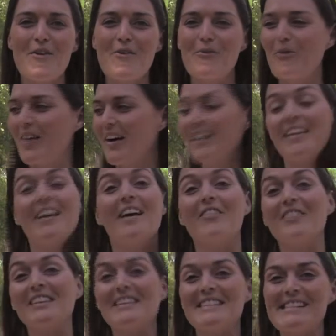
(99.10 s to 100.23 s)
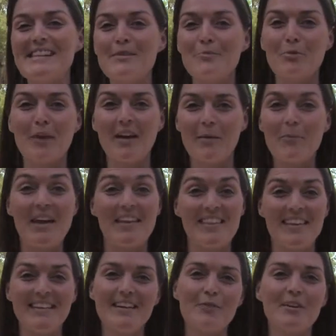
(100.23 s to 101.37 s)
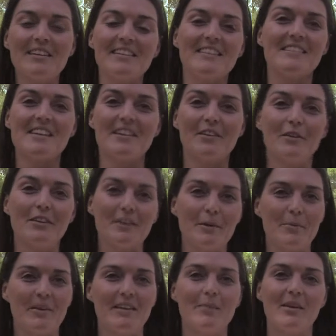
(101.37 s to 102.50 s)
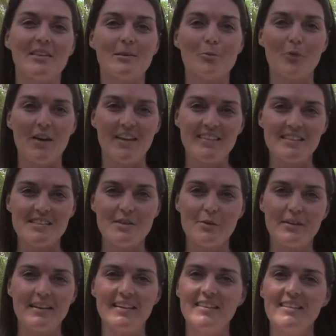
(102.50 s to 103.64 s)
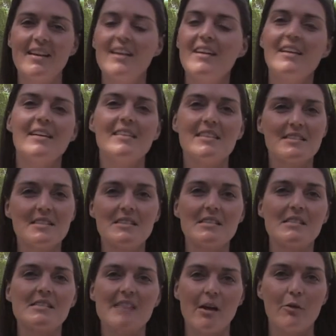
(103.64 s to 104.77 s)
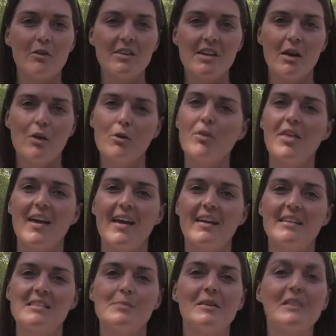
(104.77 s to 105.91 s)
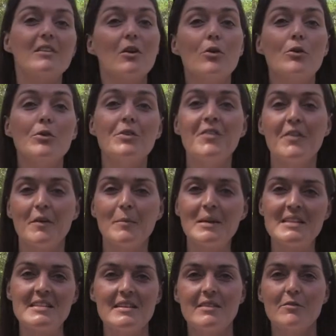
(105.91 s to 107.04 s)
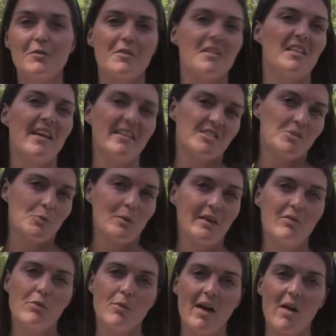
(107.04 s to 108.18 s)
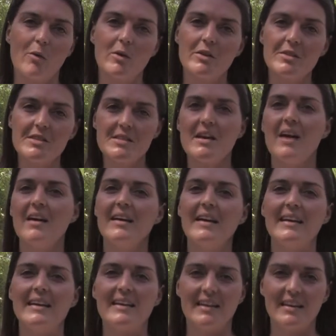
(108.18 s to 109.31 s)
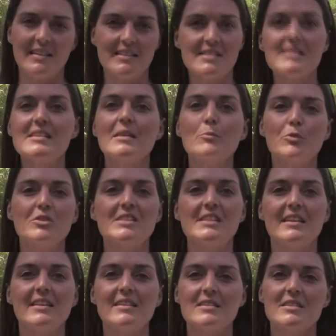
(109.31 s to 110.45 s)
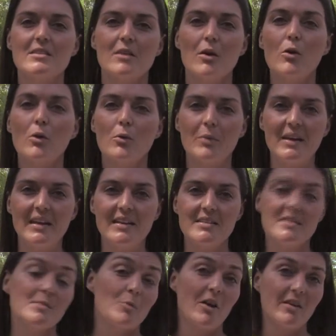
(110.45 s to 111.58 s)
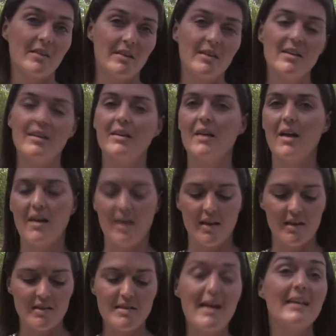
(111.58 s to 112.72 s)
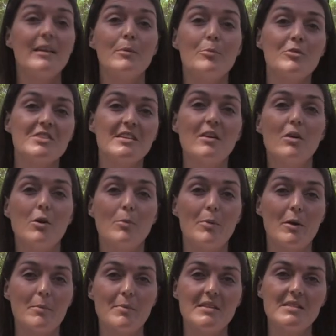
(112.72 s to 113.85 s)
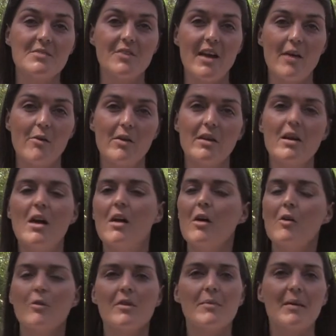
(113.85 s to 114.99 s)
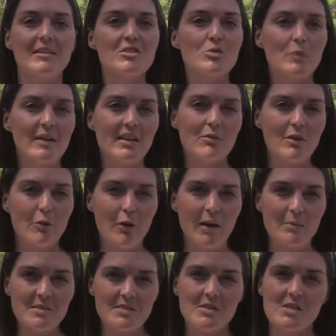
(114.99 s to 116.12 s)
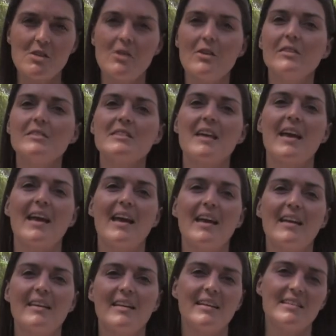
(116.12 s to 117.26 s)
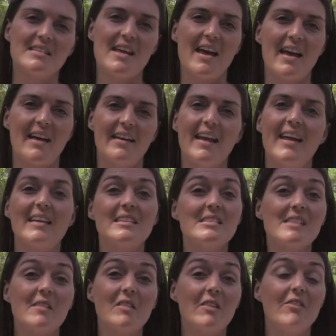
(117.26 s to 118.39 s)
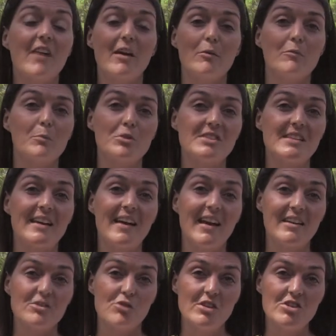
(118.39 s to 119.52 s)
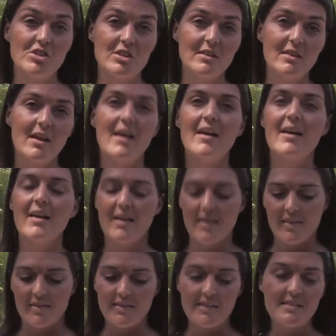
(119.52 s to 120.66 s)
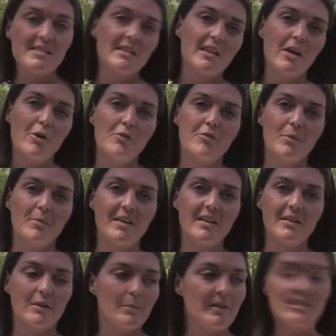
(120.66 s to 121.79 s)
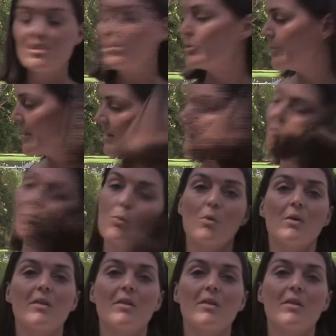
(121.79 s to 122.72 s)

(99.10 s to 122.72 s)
While the oven is heat bathing, I wanted to tell you a little bit about the bread that's going in. This is a sourdough that has been cold fermenting for the last 24 hours. It is 10% whole wheat sprouted and 90% all-purpose flour with about 23 grams of salt, and it's at a 75% hydration. This loaf will be a little bit too big for